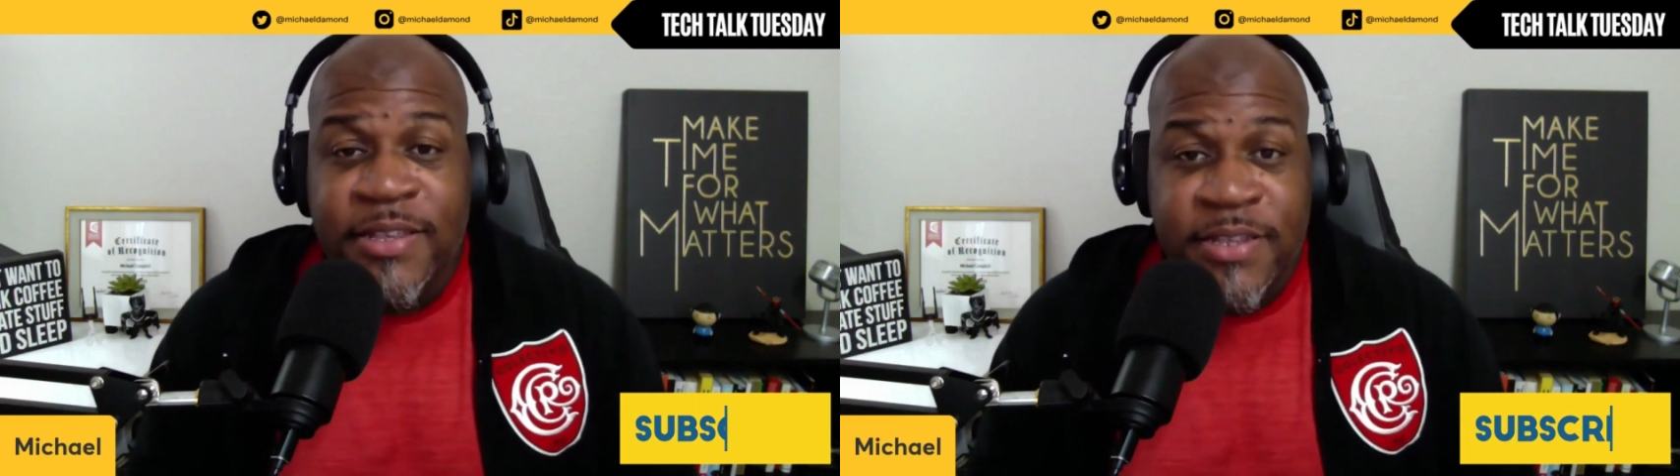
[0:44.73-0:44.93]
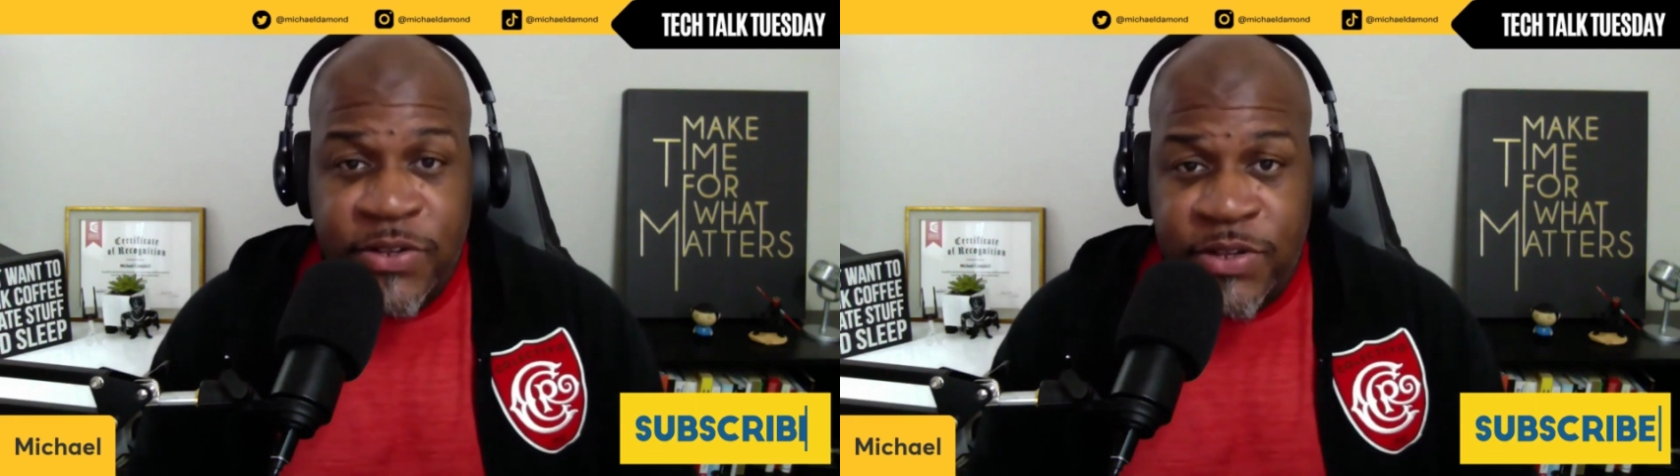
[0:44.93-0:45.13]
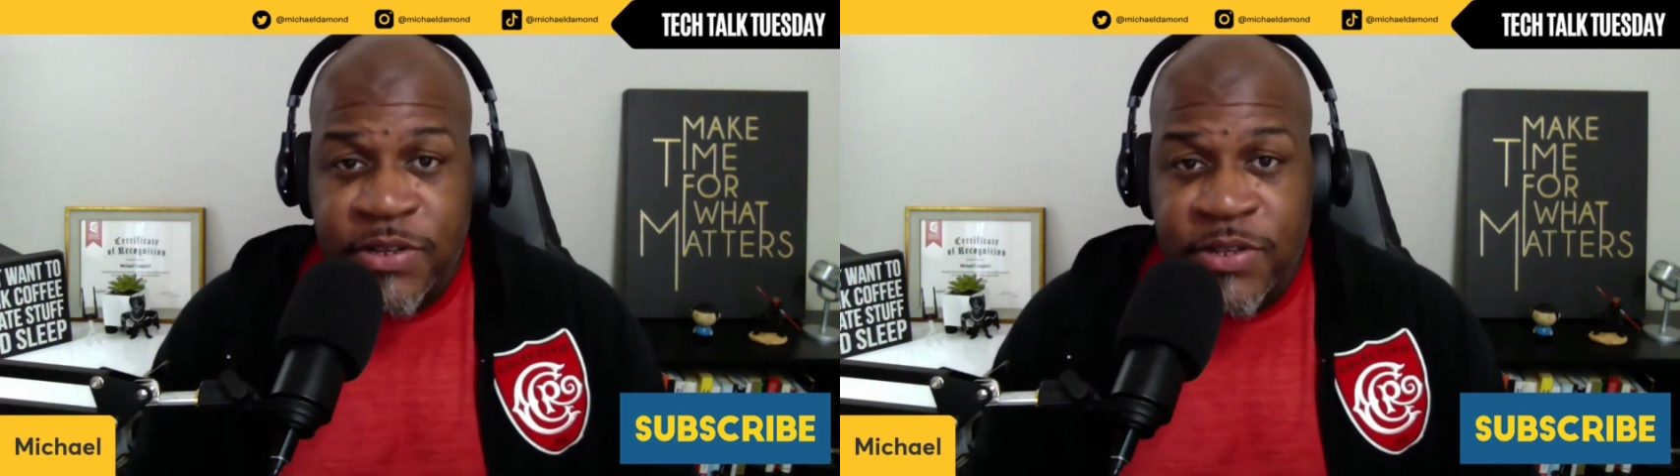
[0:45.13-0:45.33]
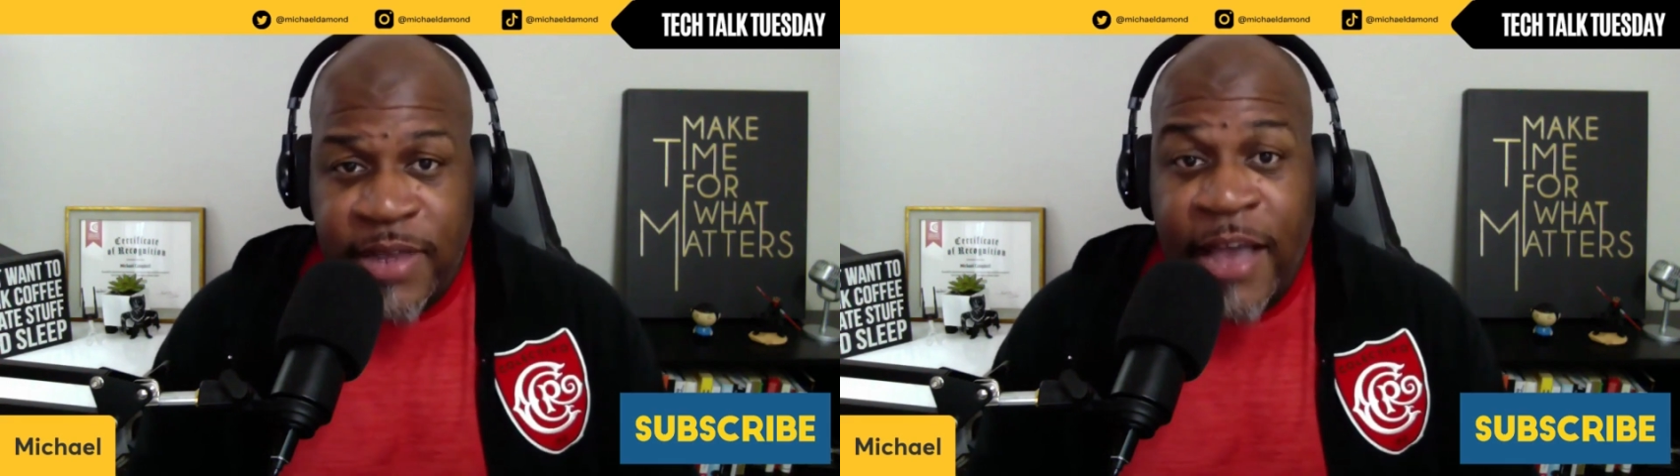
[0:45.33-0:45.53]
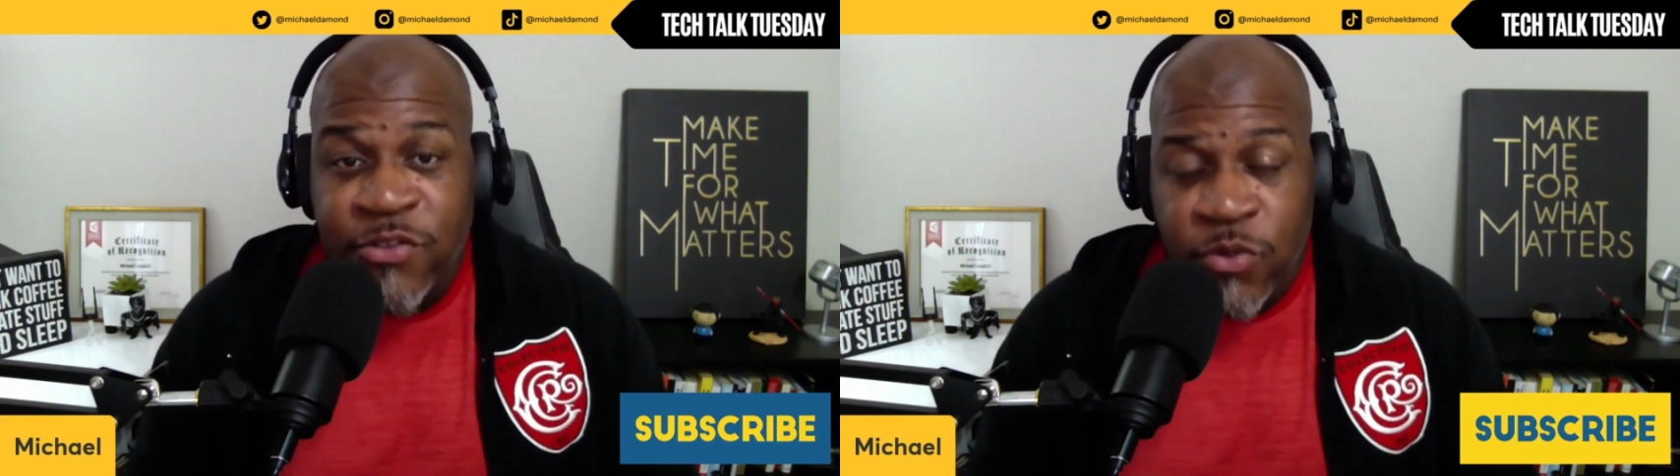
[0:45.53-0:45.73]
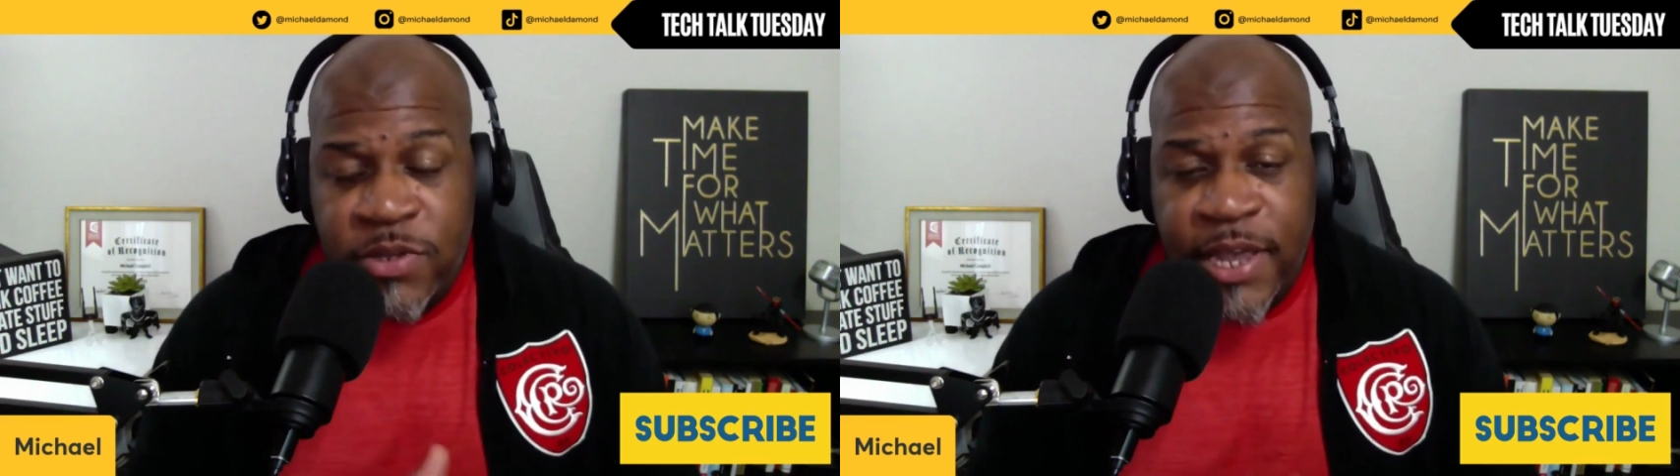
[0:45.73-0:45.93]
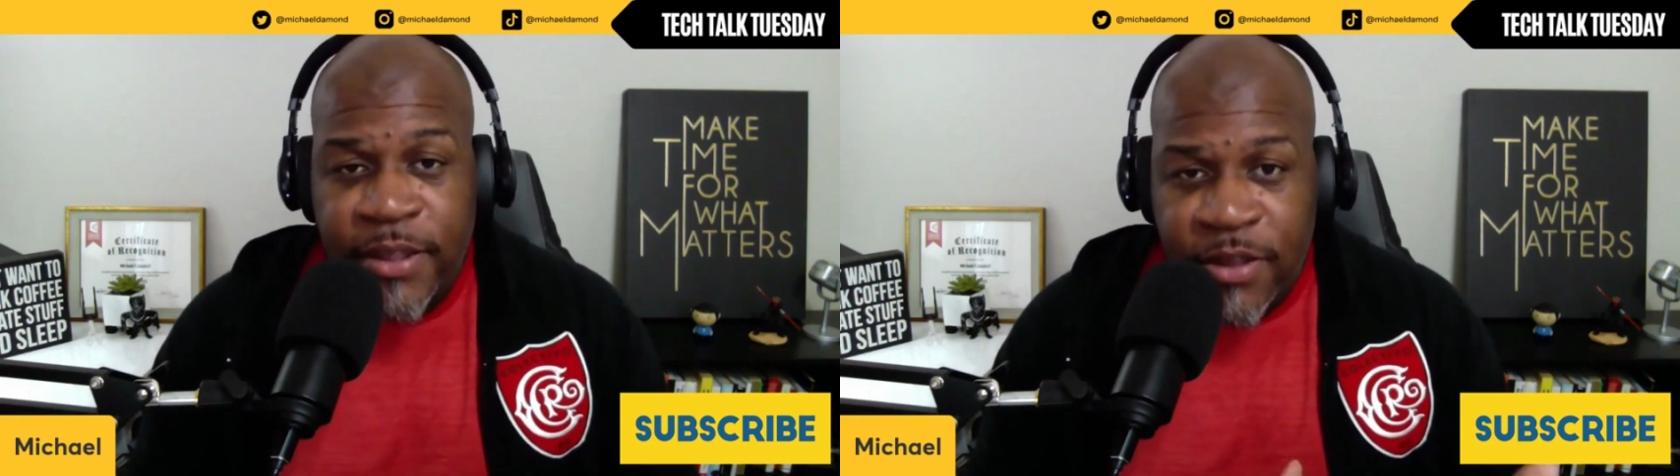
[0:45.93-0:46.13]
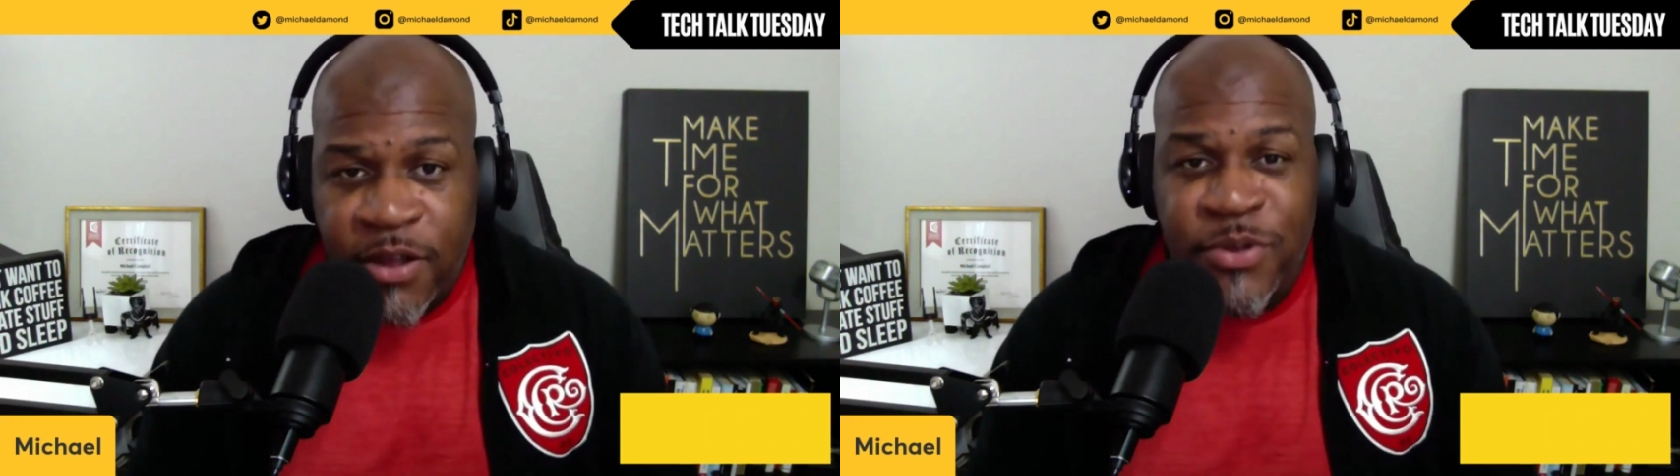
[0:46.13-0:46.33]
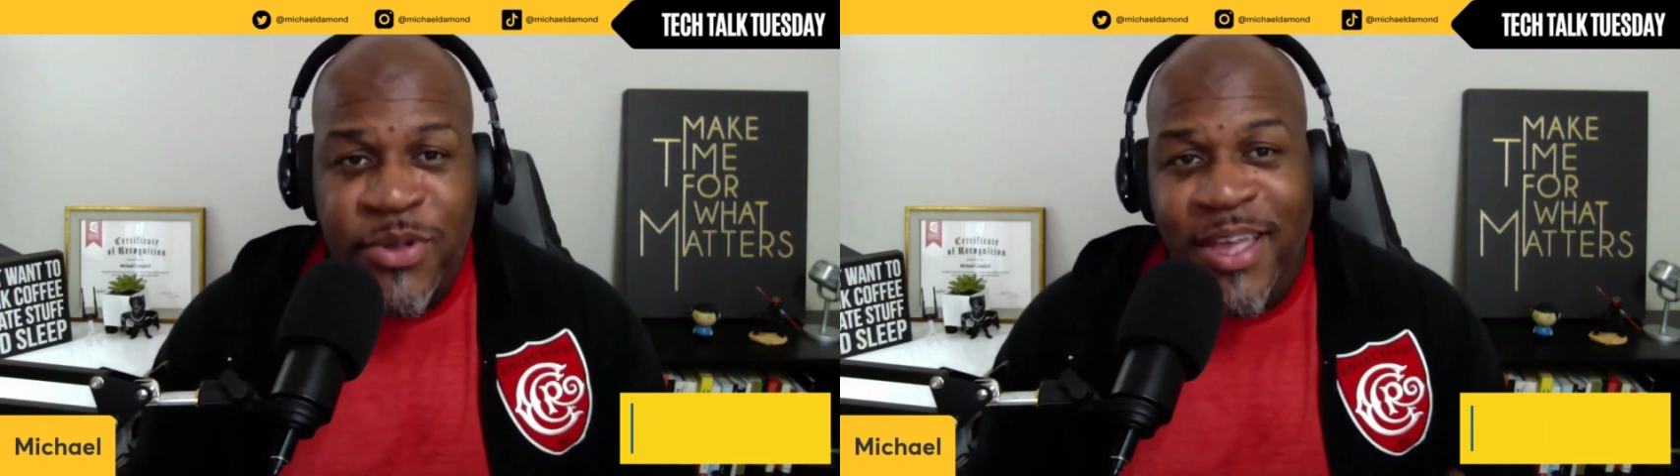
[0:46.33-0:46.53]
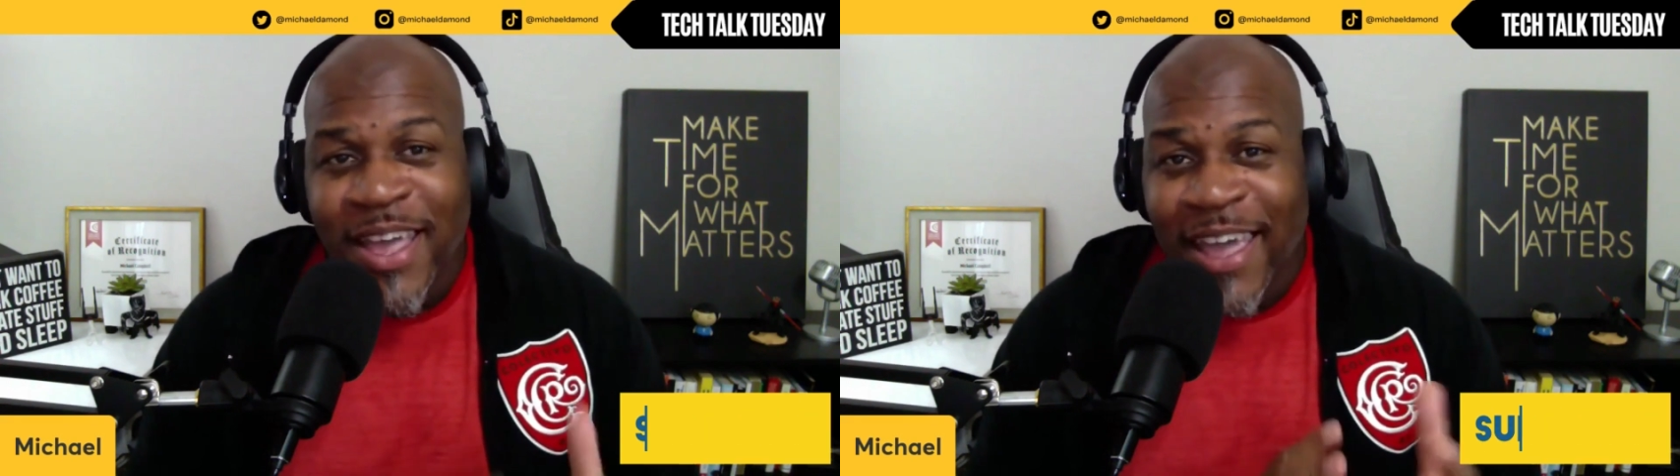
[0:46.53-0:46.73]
assistance, actual technical,